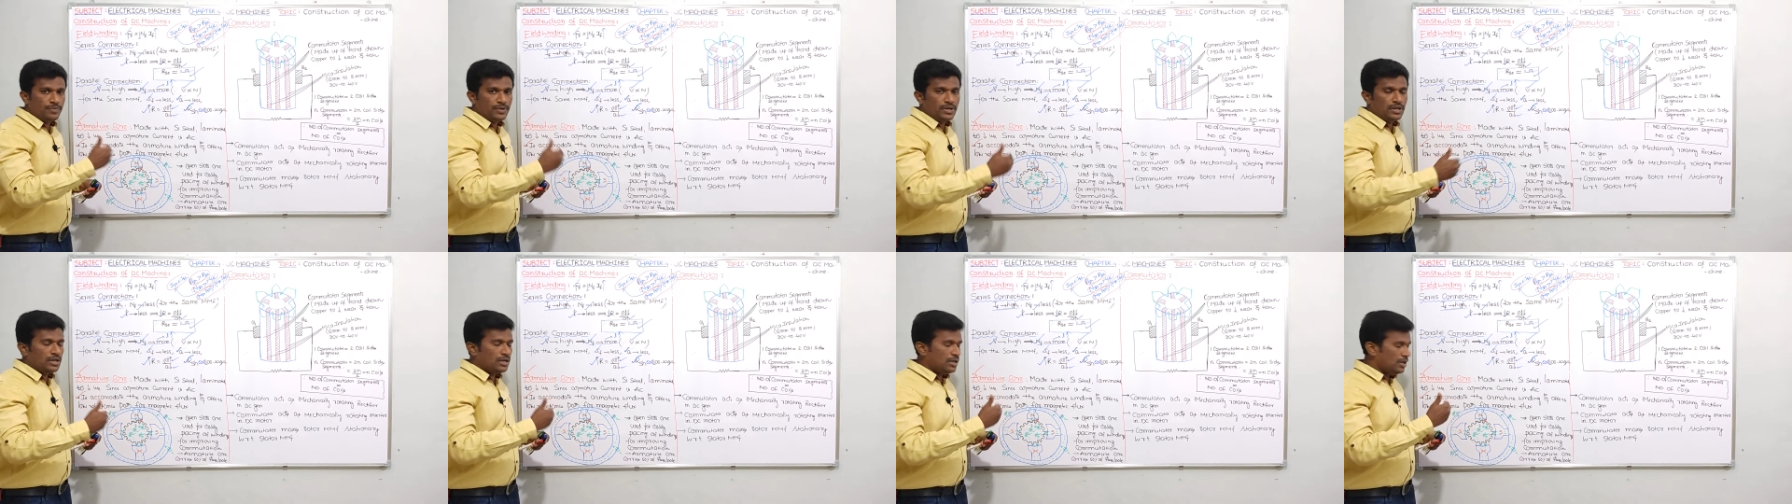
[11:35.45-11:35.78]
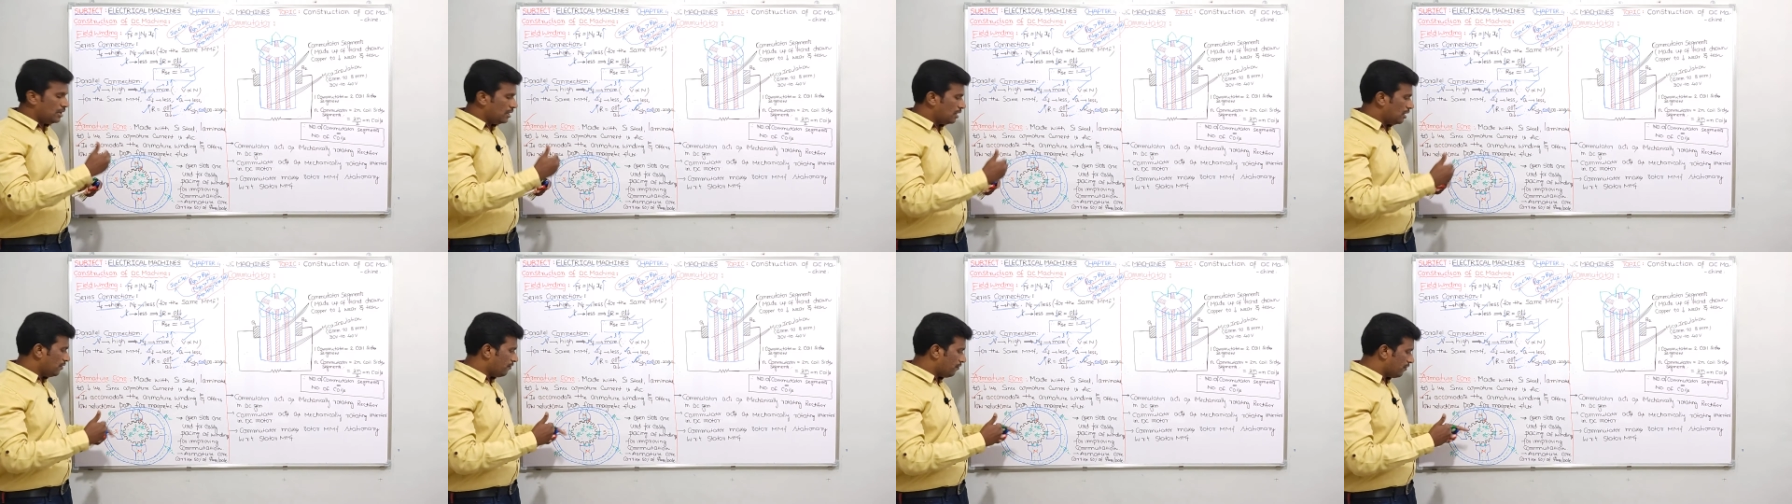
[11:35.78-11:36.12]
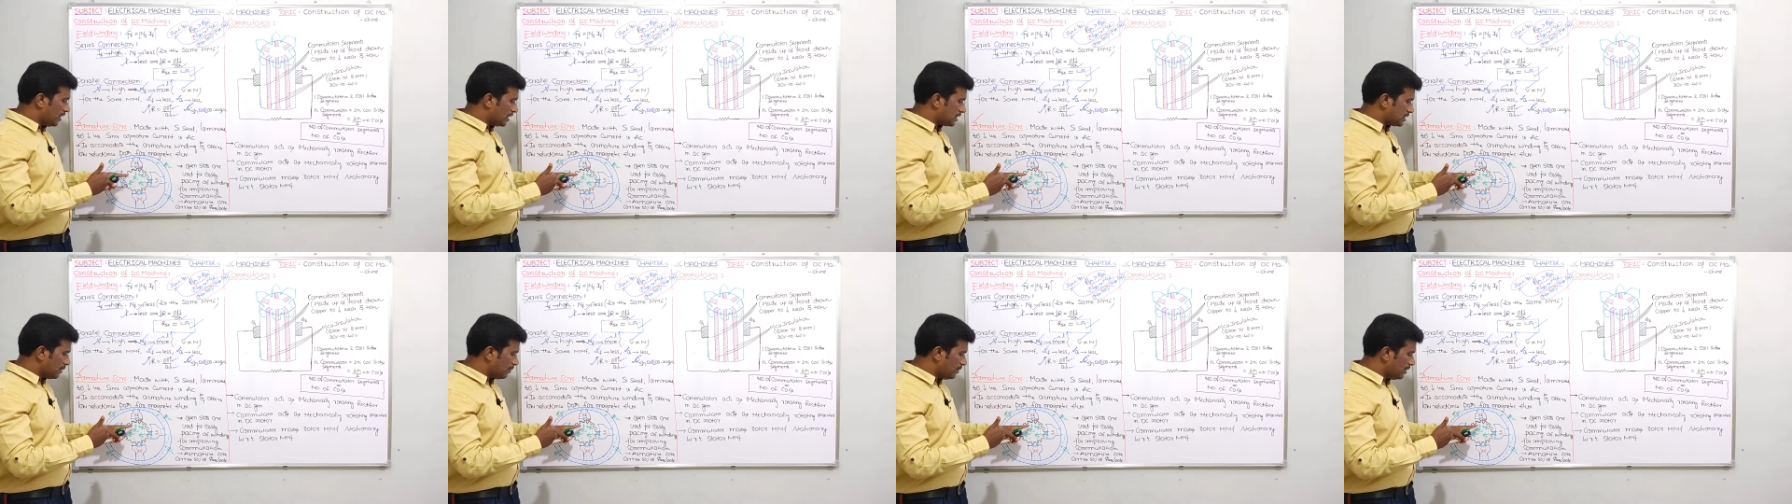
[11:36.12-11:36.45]
be
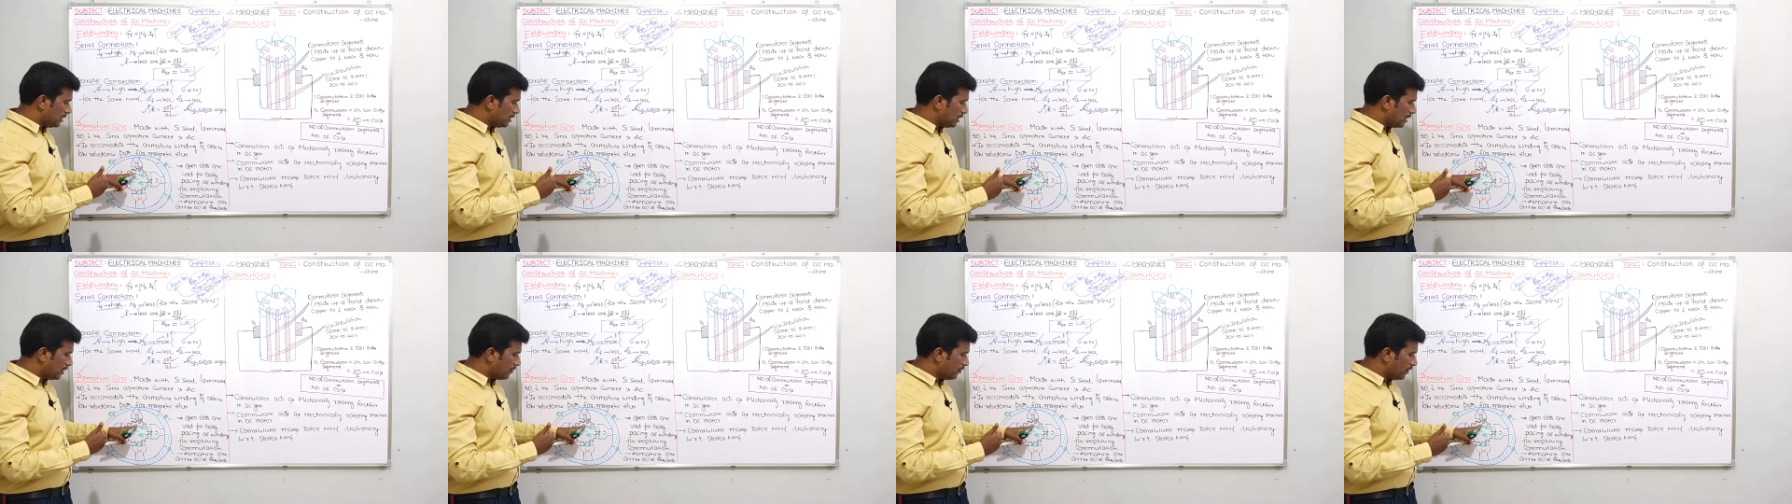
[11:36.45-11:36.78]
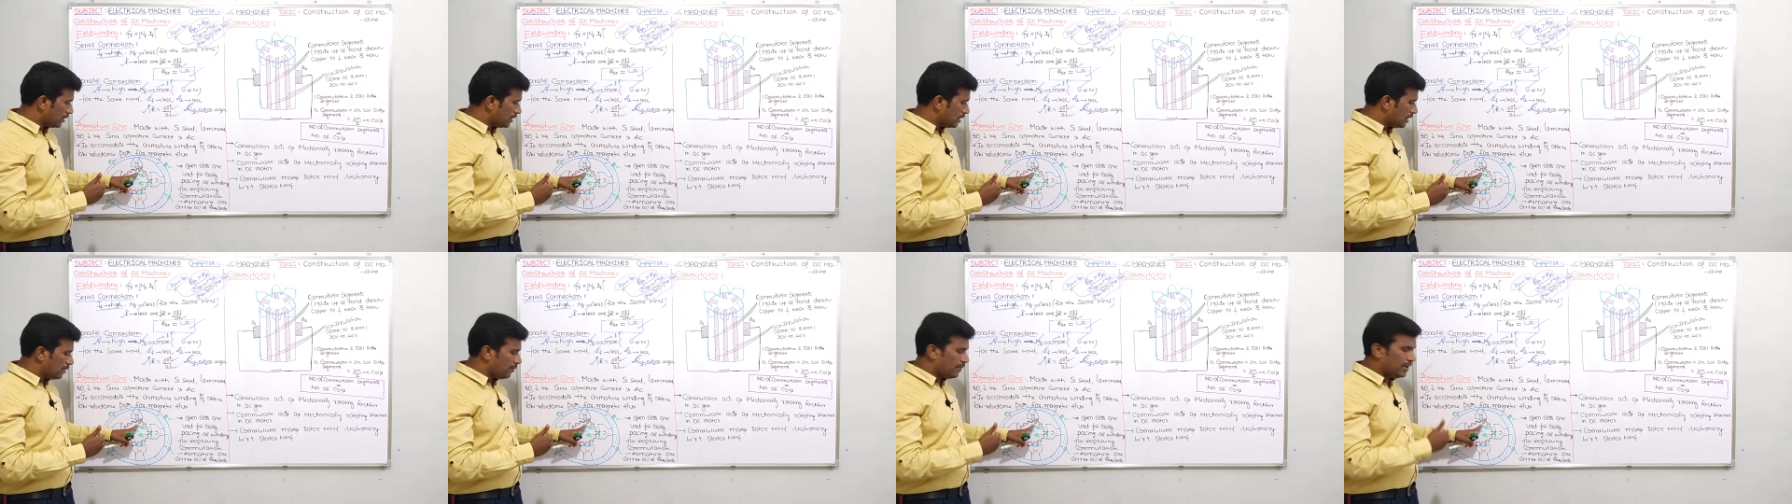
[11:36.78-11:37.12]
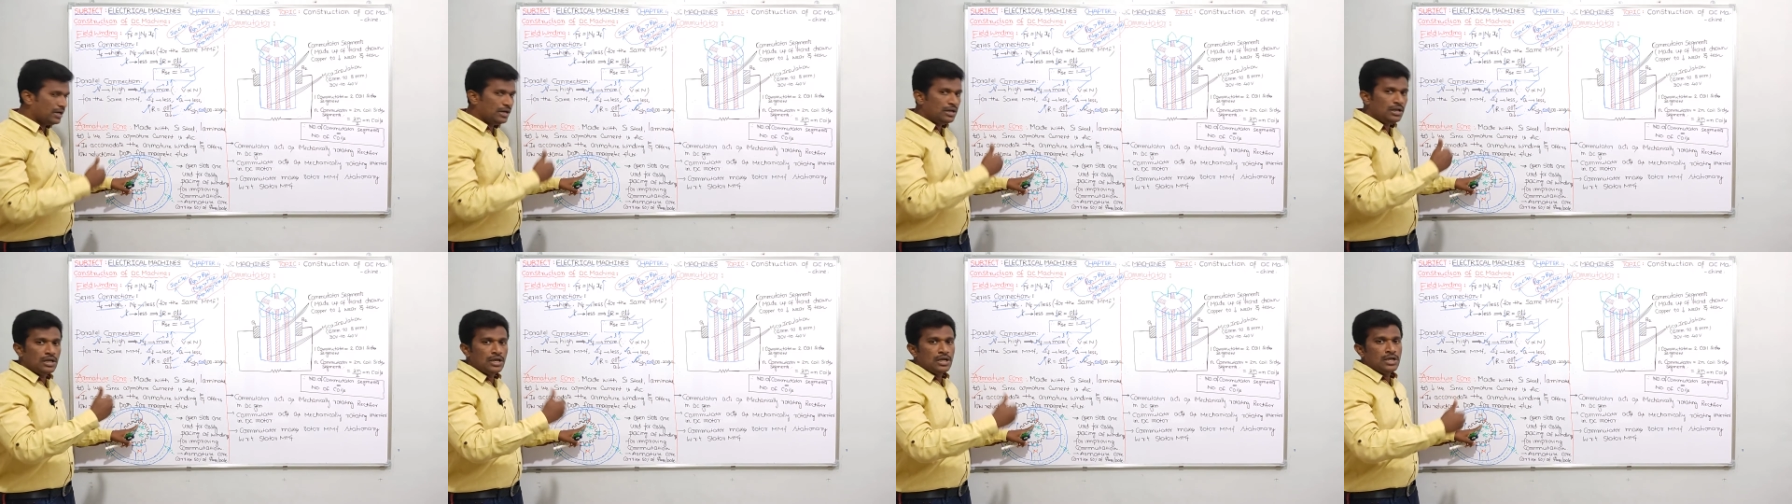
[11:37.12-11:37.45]

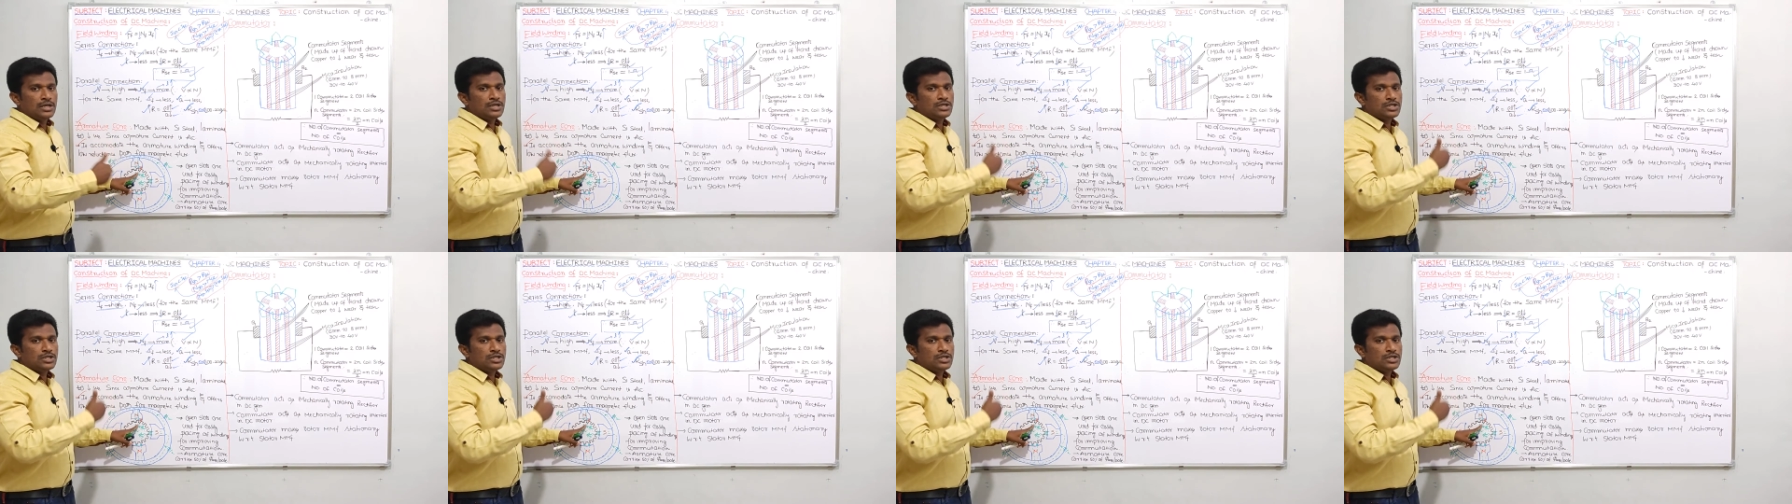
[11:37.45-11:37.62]
thereby